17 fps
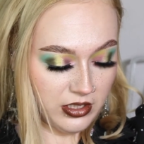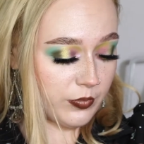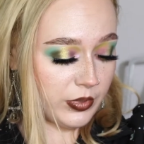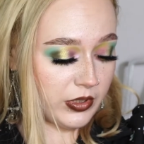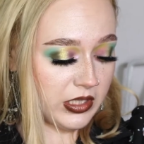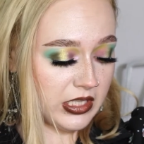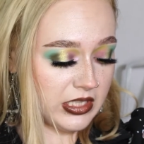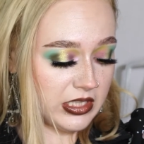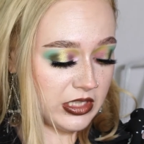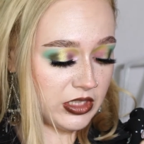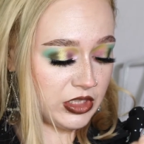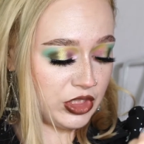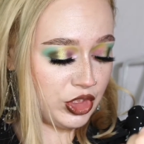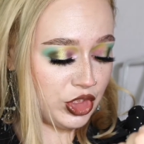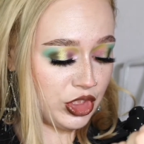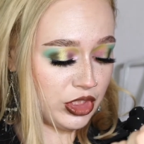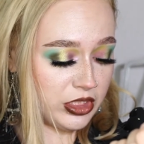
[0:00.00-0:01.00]
But this is
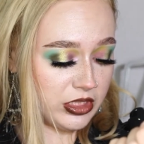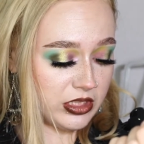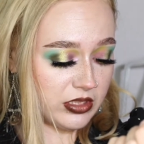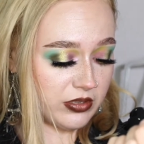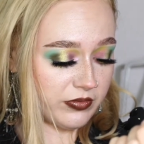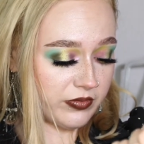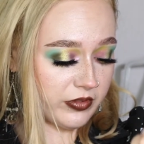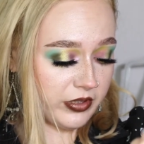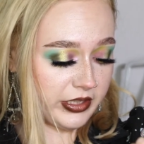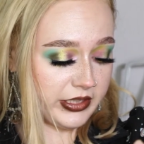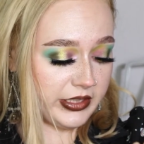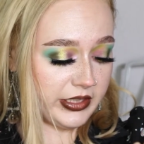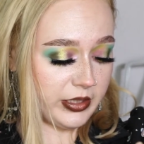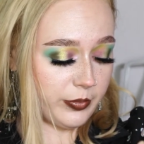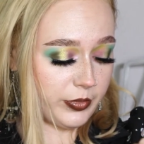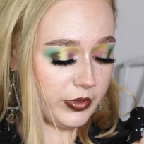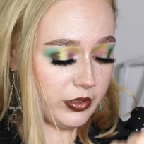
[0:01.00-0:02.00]
just
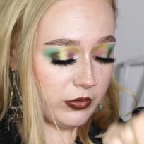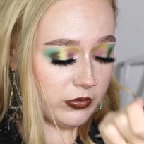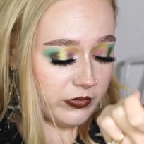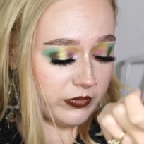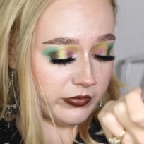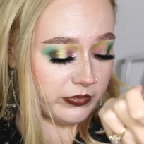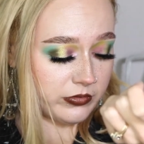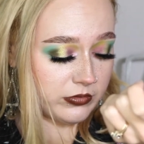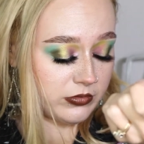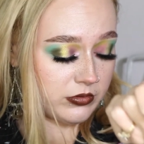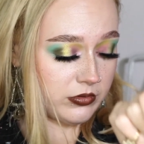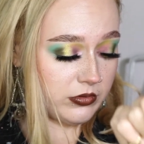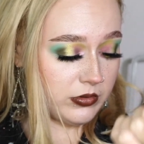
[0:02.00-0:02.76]
freaking beautiful.